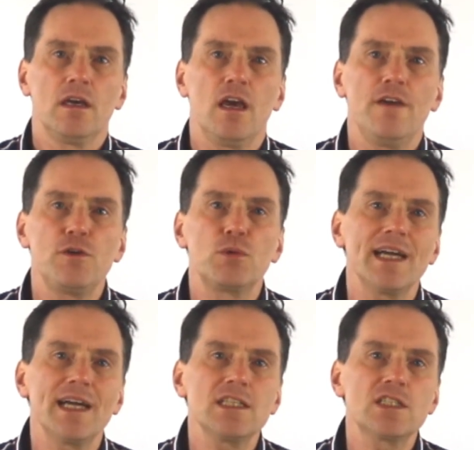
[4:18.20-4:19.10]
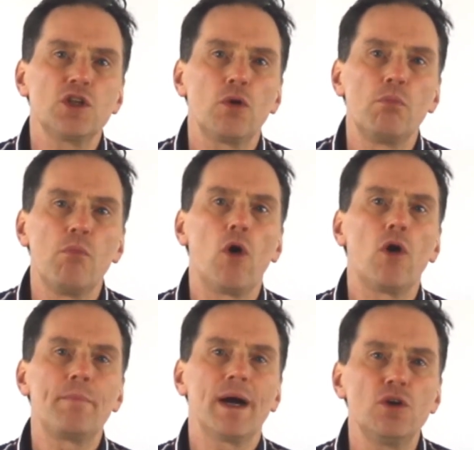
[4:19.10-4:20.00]
If you would like to know more
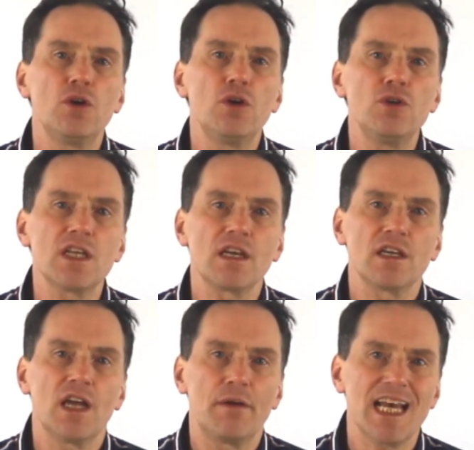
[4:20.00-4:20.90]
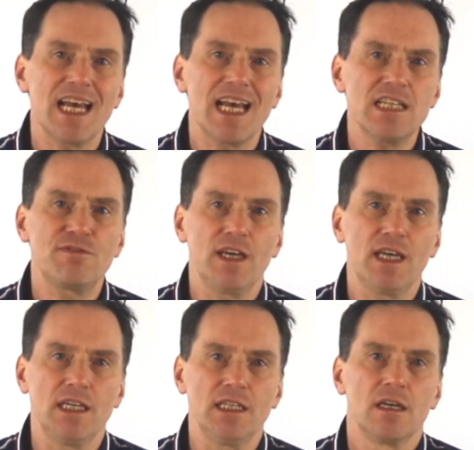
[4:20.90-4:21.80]
about using an R S S
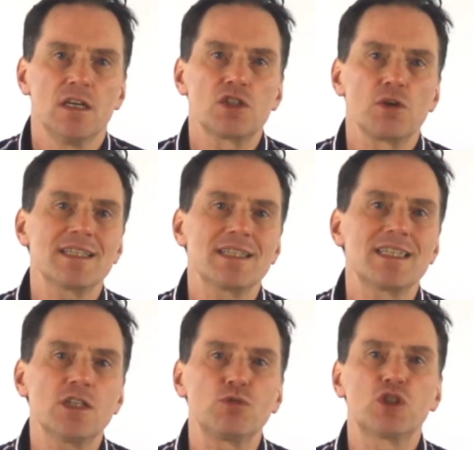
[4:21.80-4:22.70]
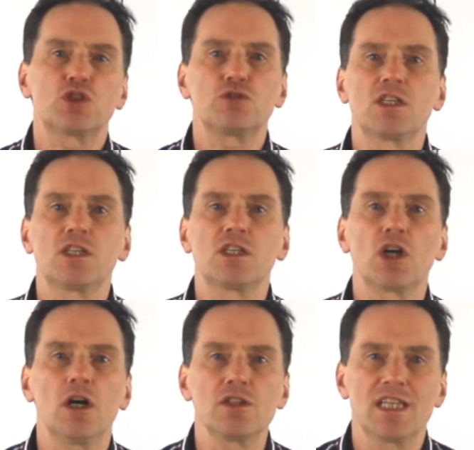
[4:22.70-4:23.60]
feed to access restricted
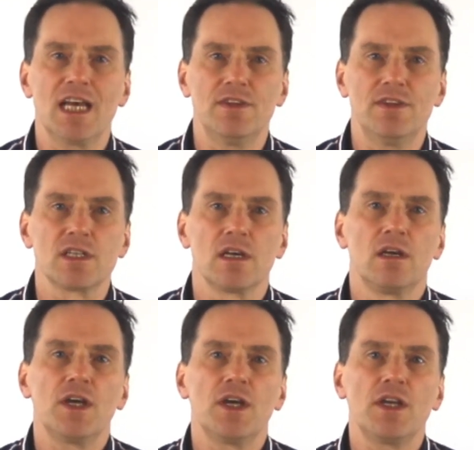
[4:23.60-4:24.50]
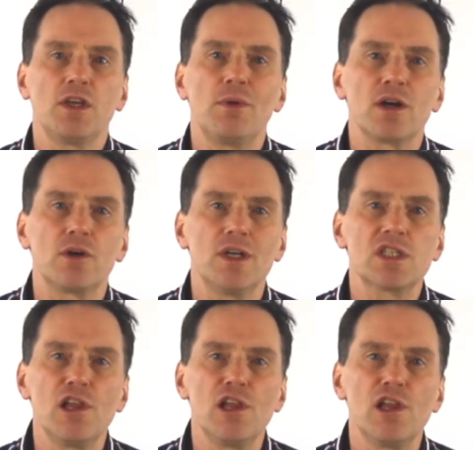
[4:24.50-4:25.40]
content, then you are going
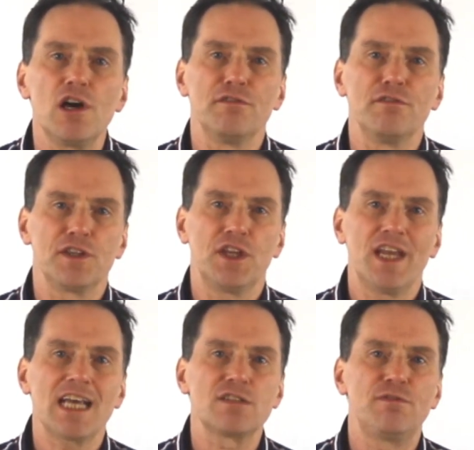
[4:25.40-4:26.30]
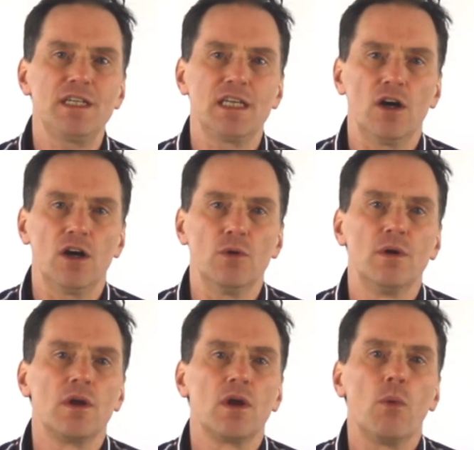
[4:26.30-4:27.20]
to love the next video
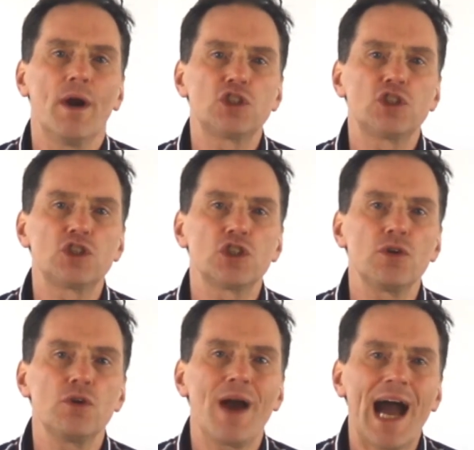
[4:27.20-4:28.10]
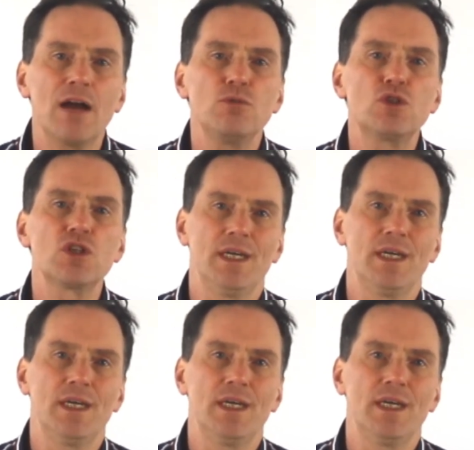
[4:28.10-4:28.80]
where I show you how to do